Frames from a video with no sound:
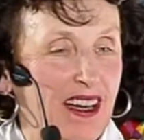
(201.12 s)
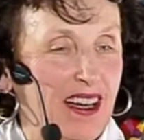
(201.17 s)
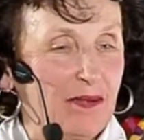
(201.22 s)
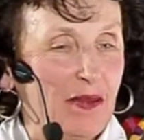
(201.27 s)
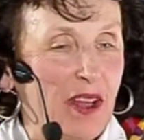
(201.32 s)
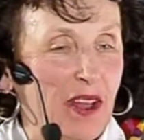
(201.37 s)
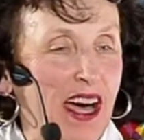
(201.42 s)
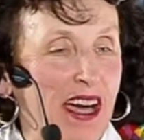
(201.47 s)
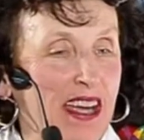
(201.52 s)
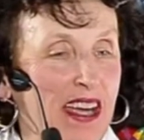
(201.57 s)

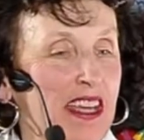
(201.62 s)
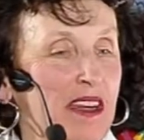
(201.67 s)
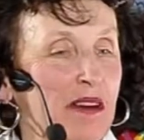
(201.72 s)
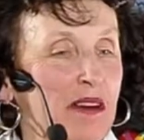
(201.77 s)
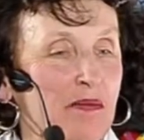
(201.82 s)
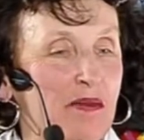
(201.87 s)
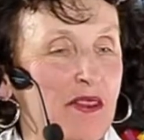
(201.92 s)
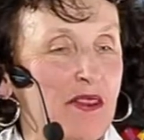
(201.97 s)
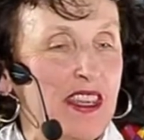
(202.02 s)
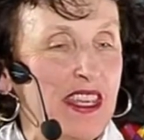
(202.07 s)
I am
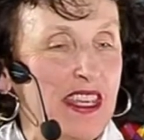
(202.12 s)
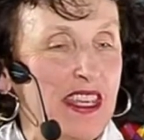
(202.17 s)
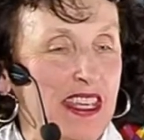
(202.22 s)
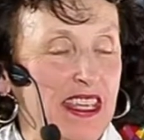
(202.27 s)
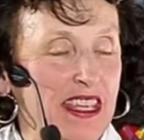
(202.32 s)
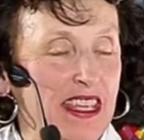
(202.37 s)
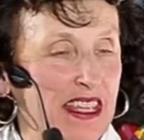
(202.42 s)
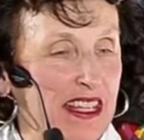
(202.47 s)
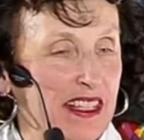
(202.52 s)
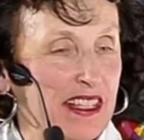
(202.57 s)

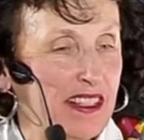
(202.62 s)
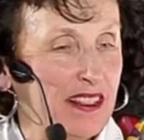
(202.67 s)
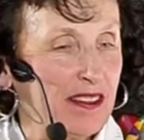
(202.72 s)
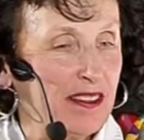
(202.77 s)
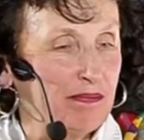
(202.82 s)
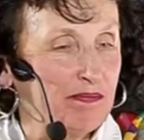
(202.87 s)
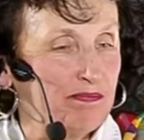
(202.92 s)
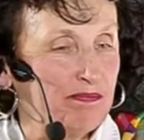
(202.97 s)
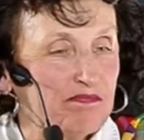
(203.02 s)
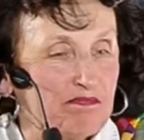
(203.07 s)
the
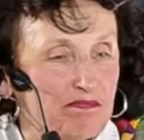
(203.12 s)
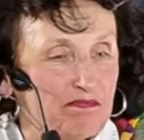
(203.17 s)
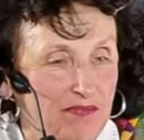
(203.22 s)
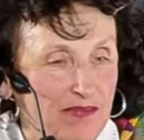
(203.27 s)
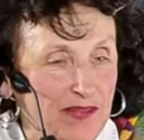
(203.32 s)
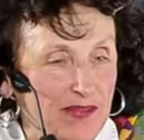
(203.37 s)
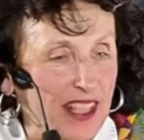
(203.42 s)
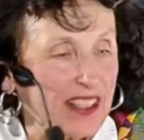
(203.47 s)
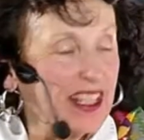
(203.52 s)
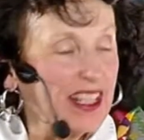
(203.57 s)

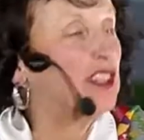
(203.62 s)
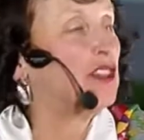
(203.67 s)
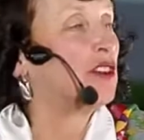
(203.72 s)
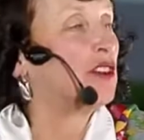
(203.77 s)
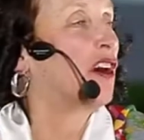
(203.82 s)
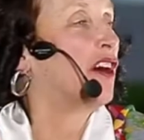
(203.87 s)
leader of